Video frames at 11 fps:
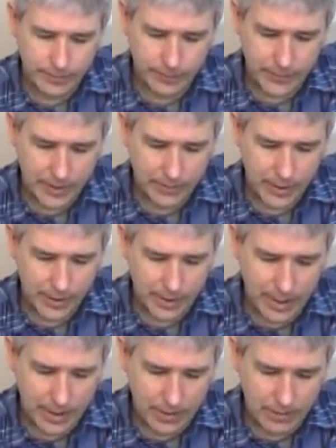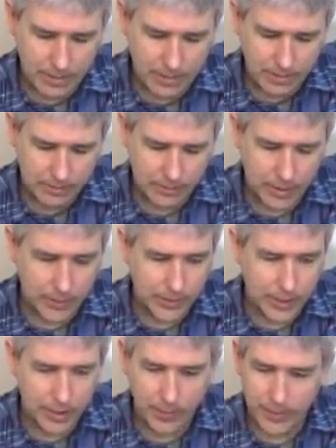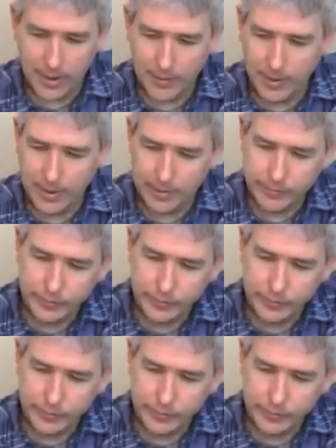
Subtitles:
And right now, well, we'll talk about that in a minute.